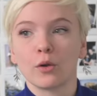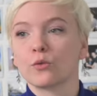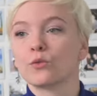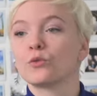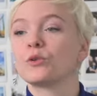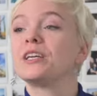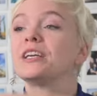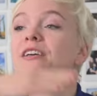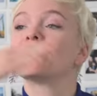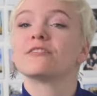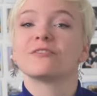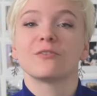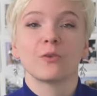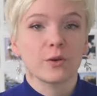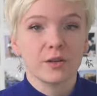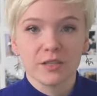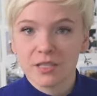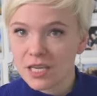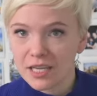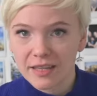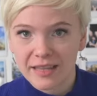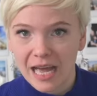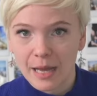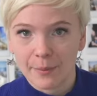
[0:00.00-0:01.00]

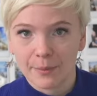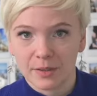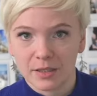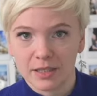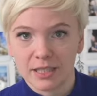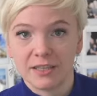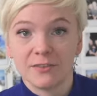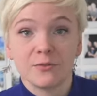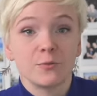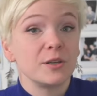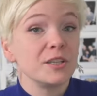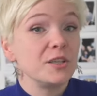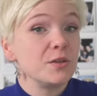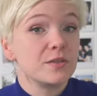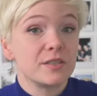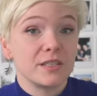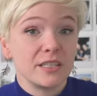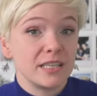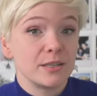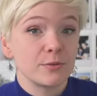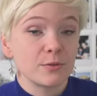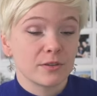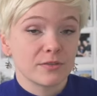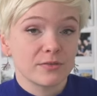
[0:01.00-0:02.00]
reinforcing that belief when you
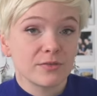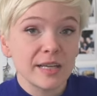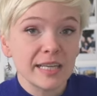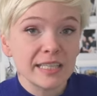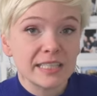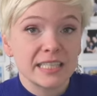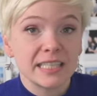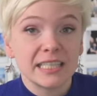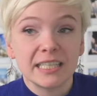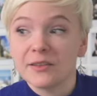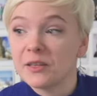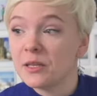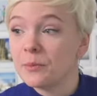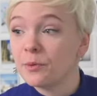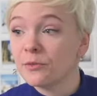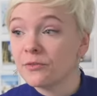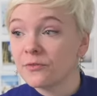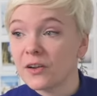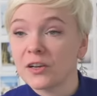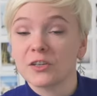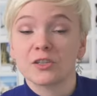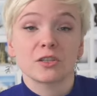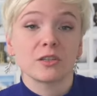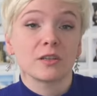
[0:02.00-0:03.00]
see it reflected in the
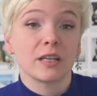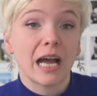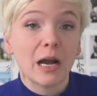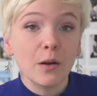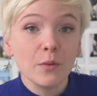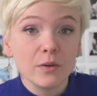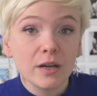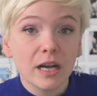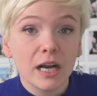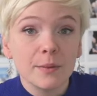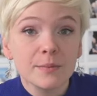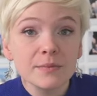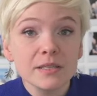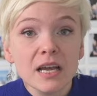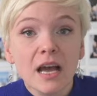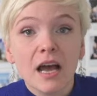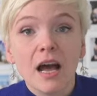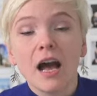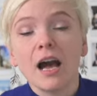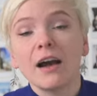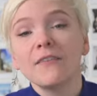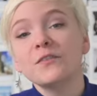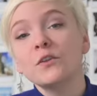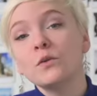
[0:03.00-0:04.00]
professional outcomes
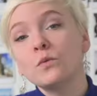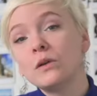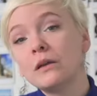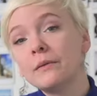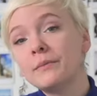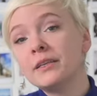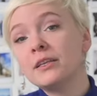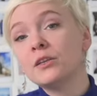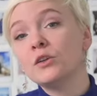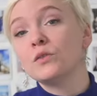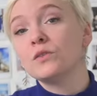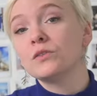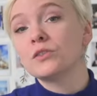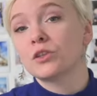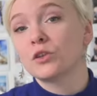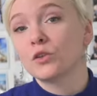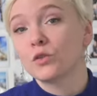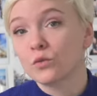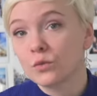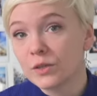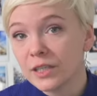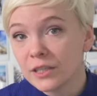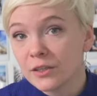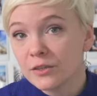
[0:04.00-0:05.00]
of the women whose
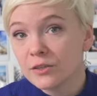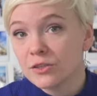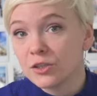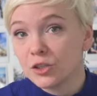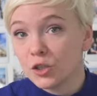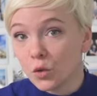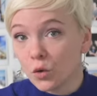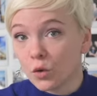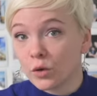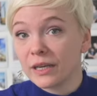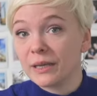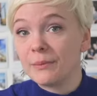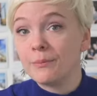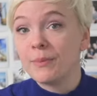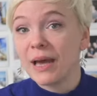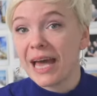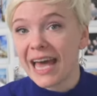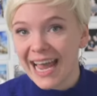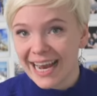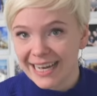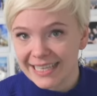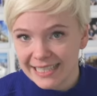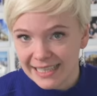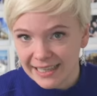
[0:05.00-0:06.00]
careers you're
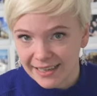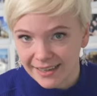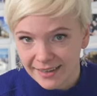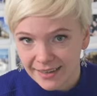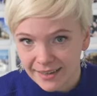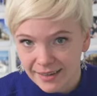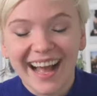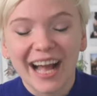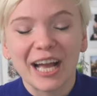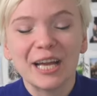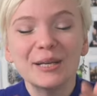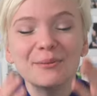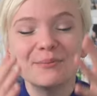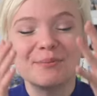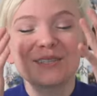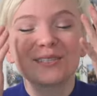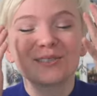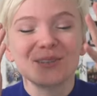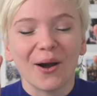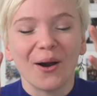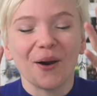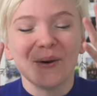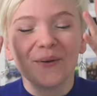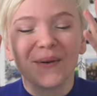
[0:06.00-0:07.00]
impacting. I am
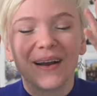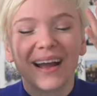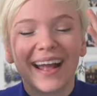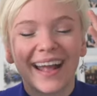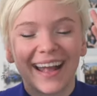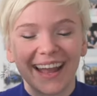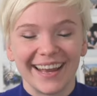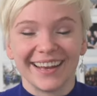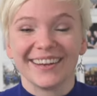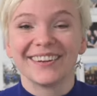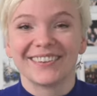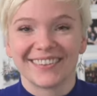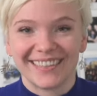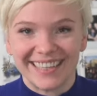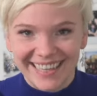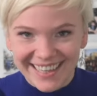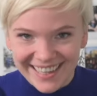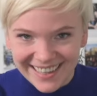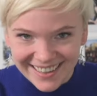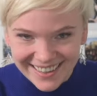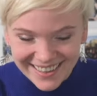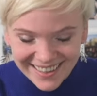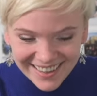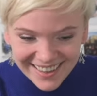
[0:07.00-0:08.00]
so angry
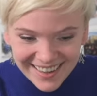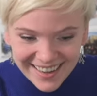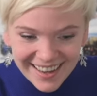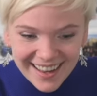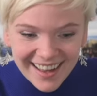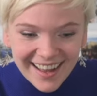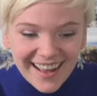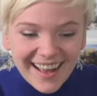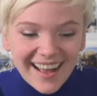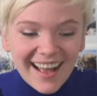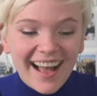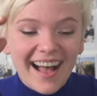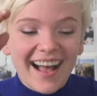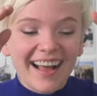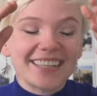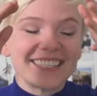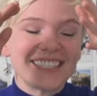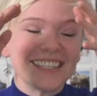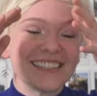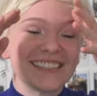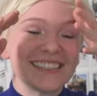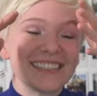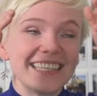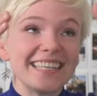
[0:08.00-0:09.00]

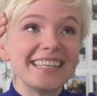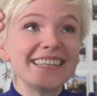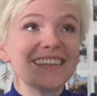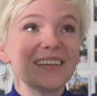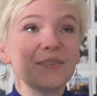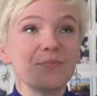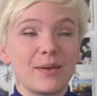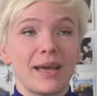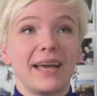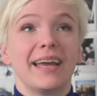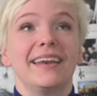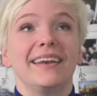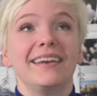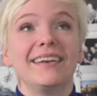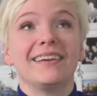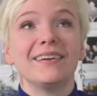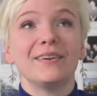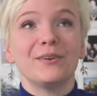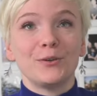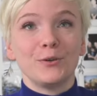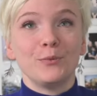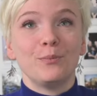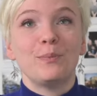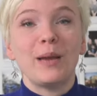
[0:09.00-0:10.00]
to see the men
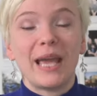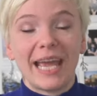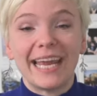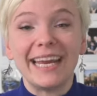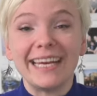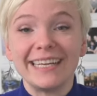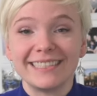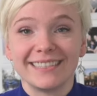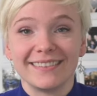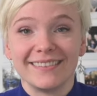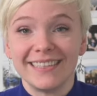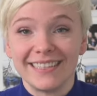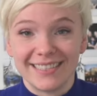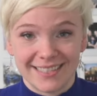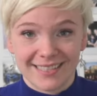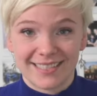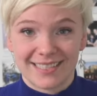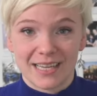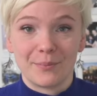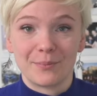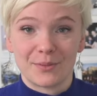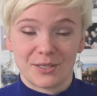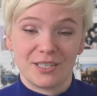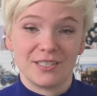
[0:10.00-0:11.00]
who paint these
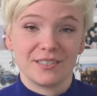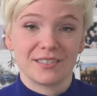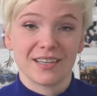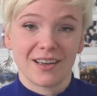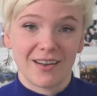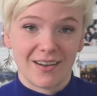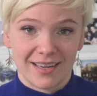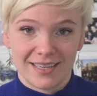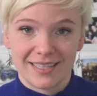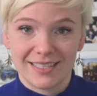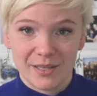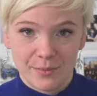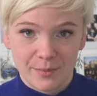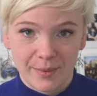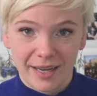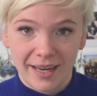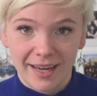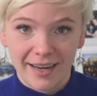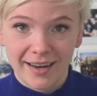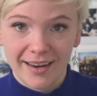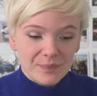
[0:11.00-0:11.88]
assumptions onto me,